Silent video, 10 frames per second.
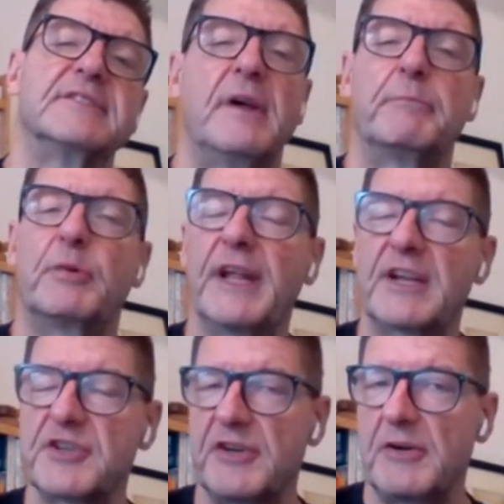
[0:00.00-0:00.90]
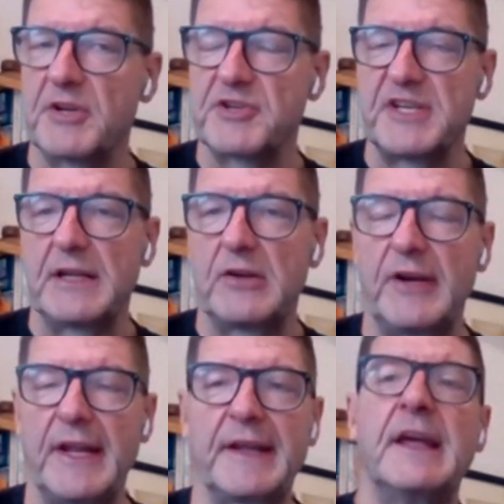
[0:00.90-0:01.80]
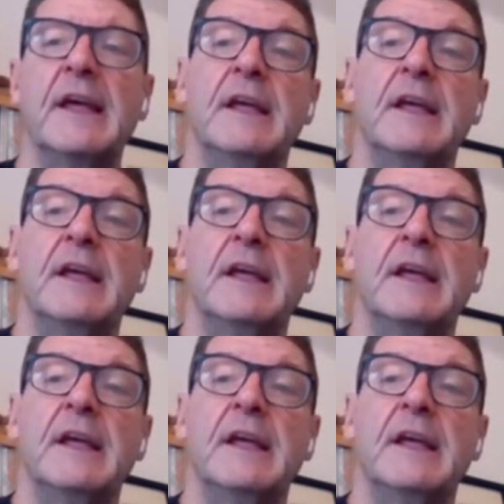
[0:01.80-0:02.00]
and prediction or machine learning,